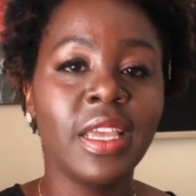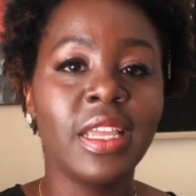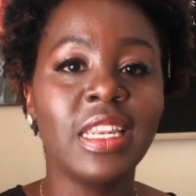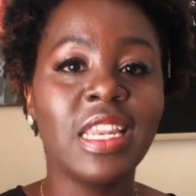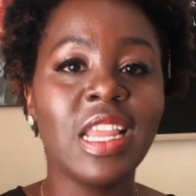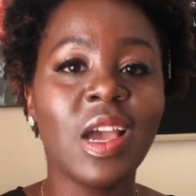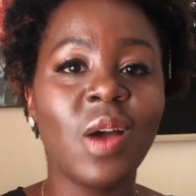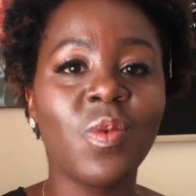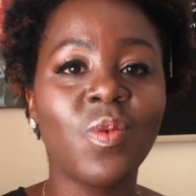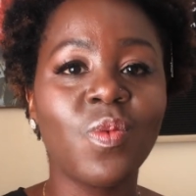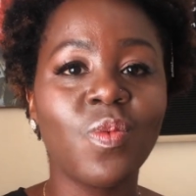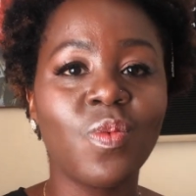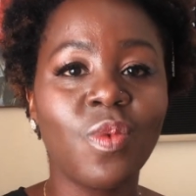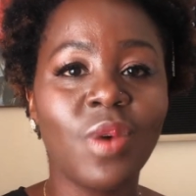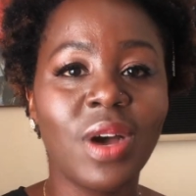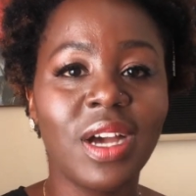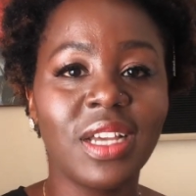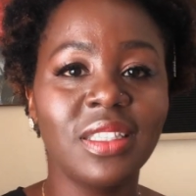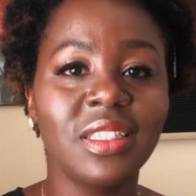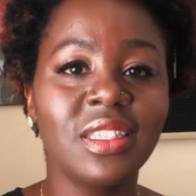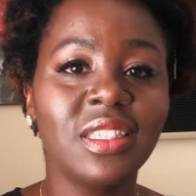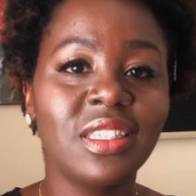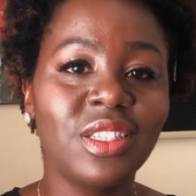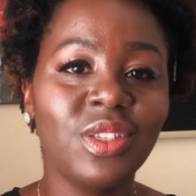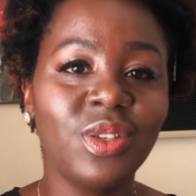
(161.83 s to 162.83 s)
Now,
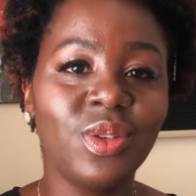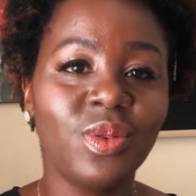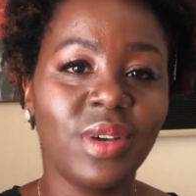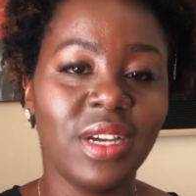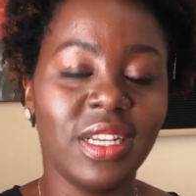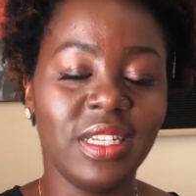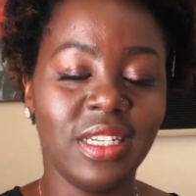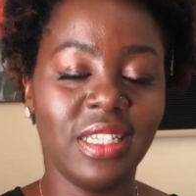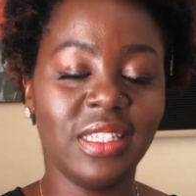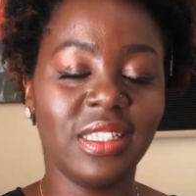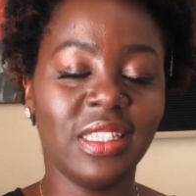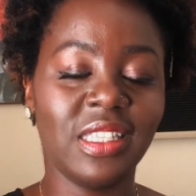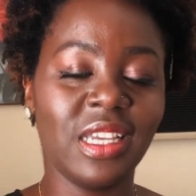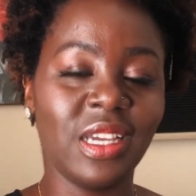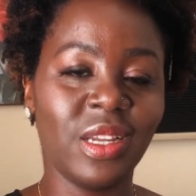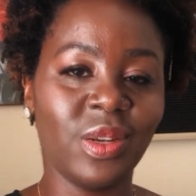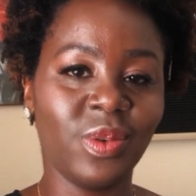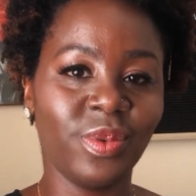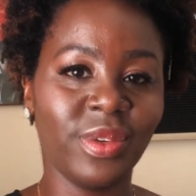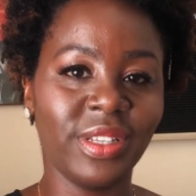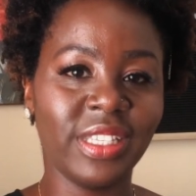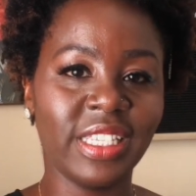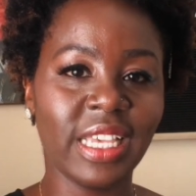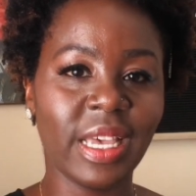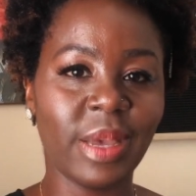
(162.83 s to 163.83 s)
once you
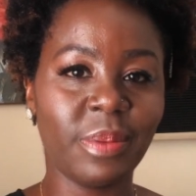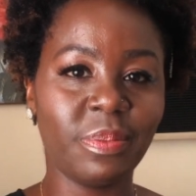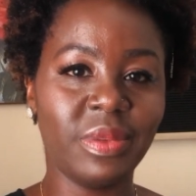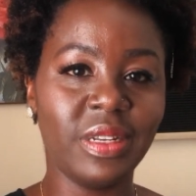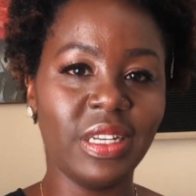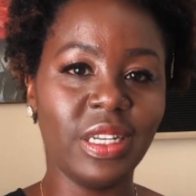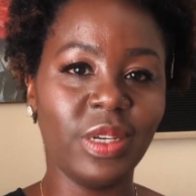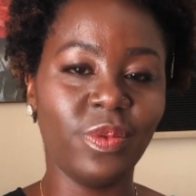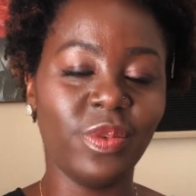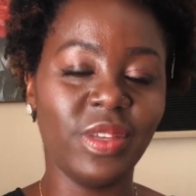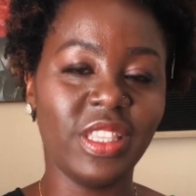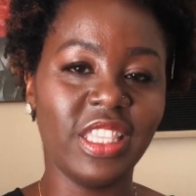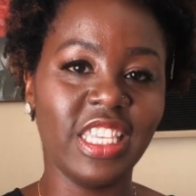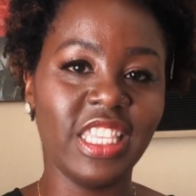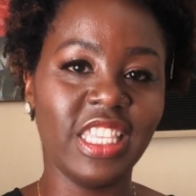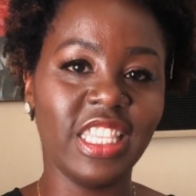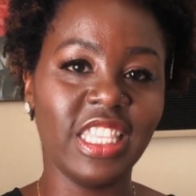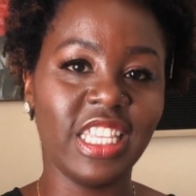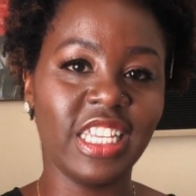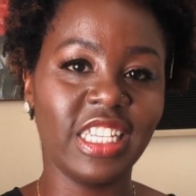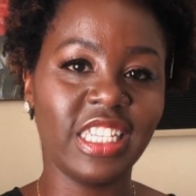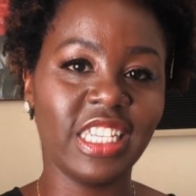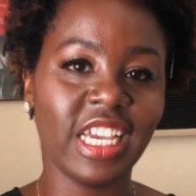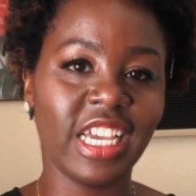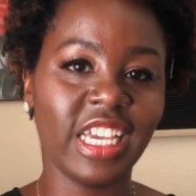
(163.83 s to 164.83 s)
understand what's happening within
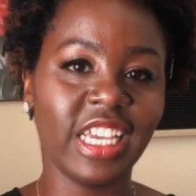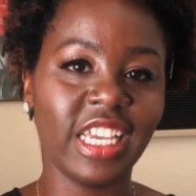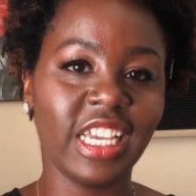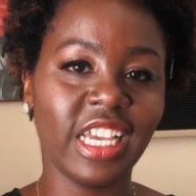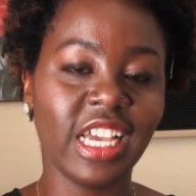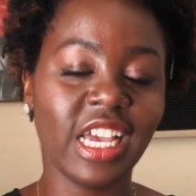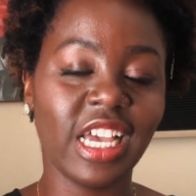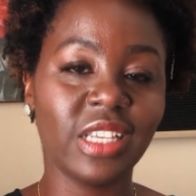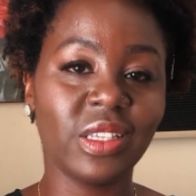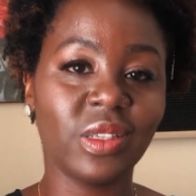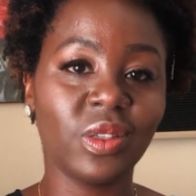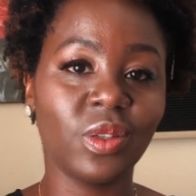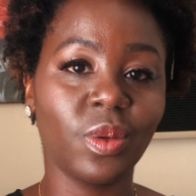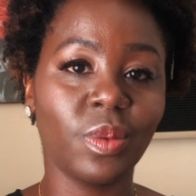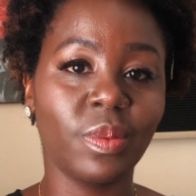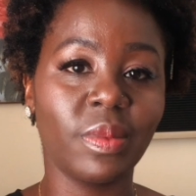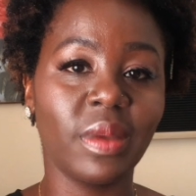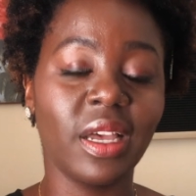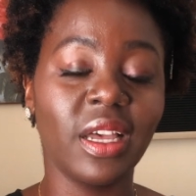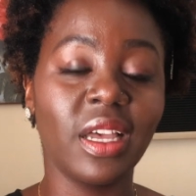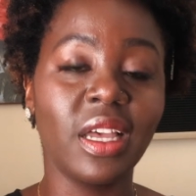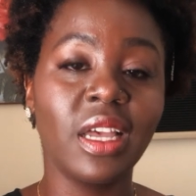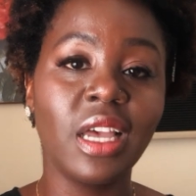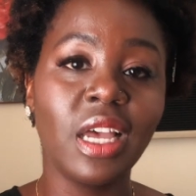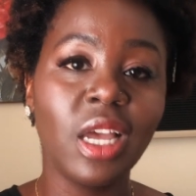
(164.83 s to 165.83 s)
the target
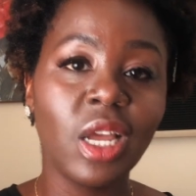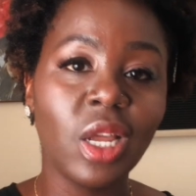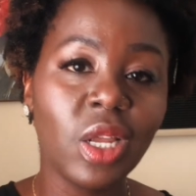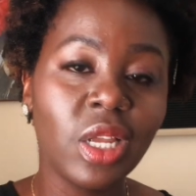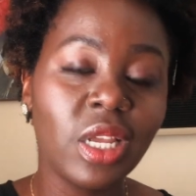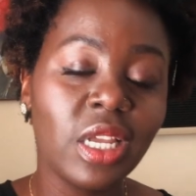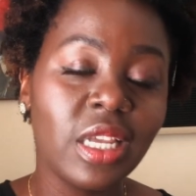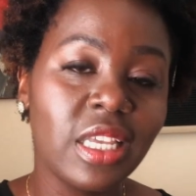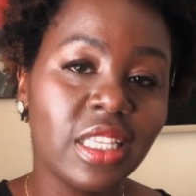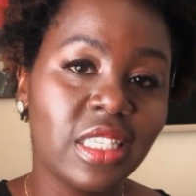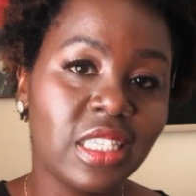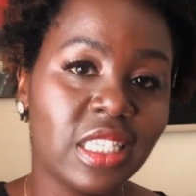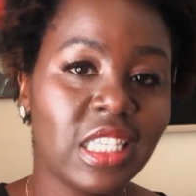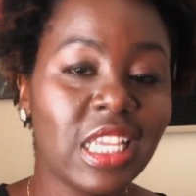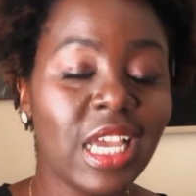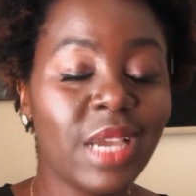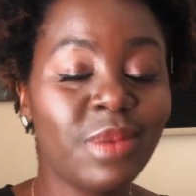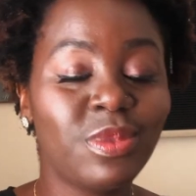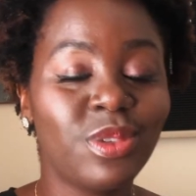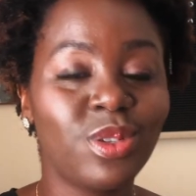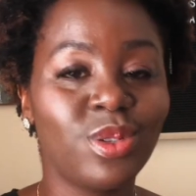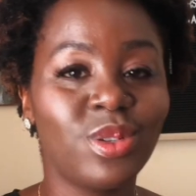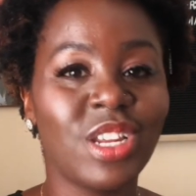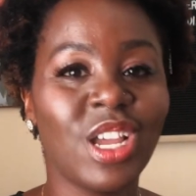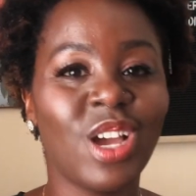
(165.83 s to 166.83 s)
customer, it's
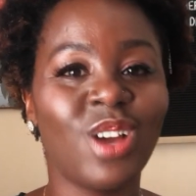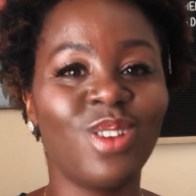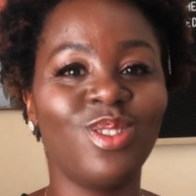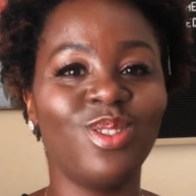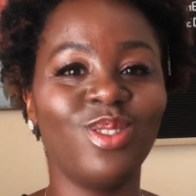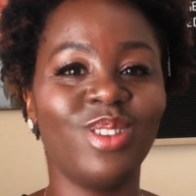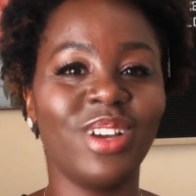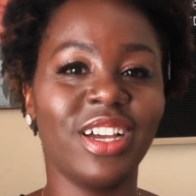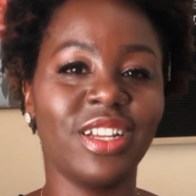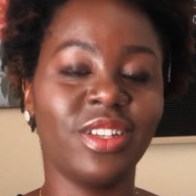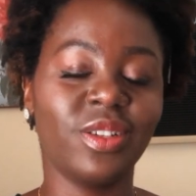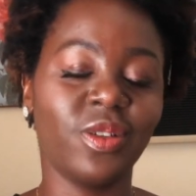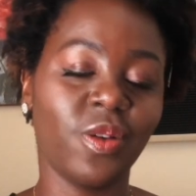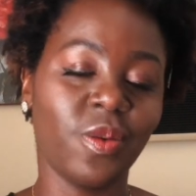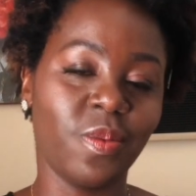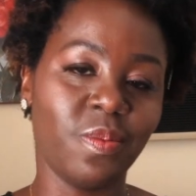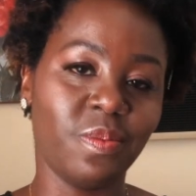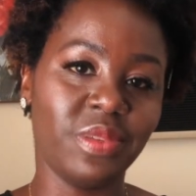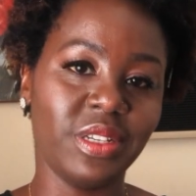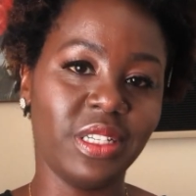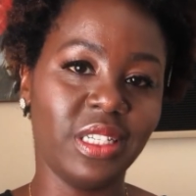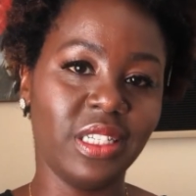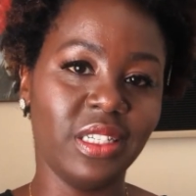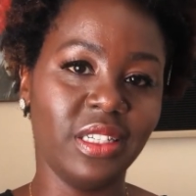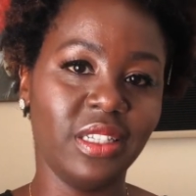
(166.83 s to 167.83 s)
time to now look at
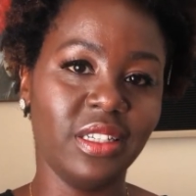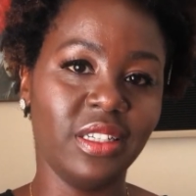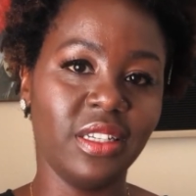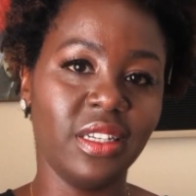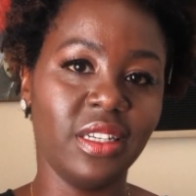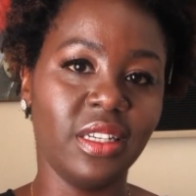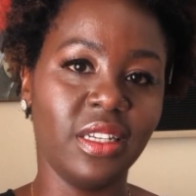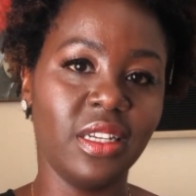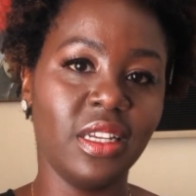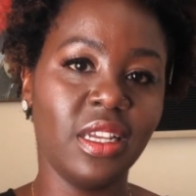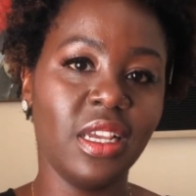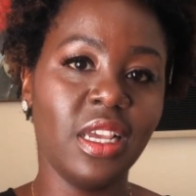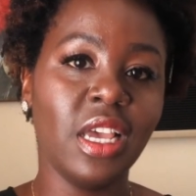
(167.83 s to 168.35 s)
competition.